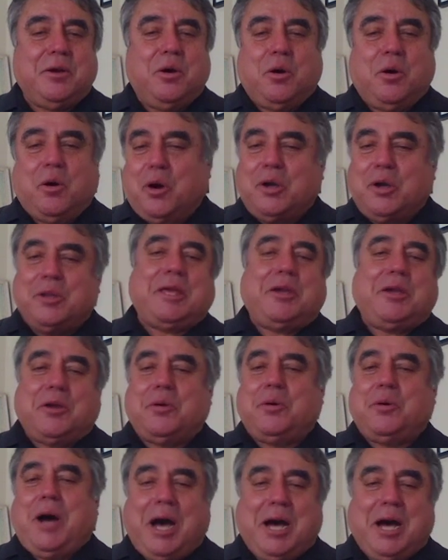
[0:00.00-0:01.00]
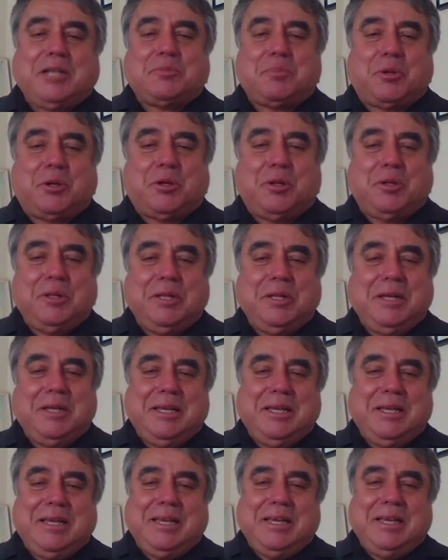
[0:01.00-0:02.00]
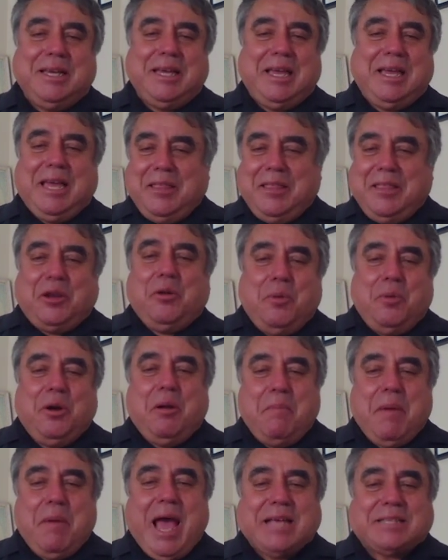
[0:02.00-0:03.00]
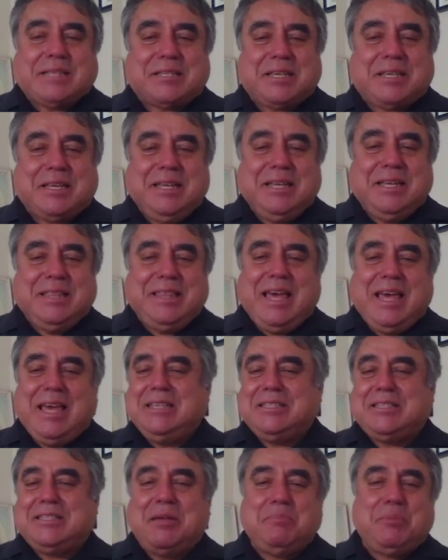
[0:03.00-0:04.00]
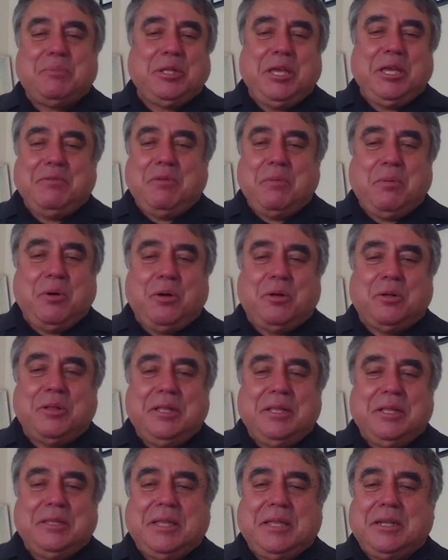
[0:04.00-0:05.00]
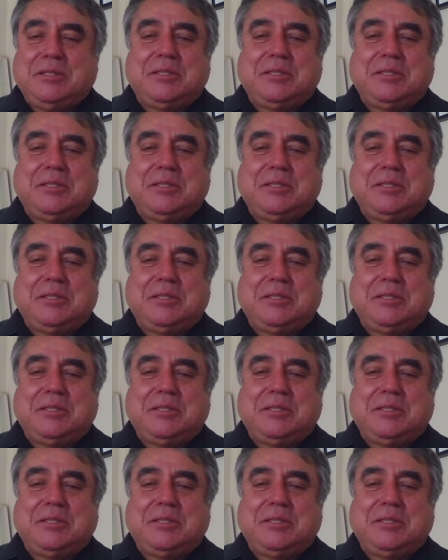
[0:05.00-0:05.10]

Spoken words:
or they go to a hospital and they don't wear a mask? That is unbelievable. That's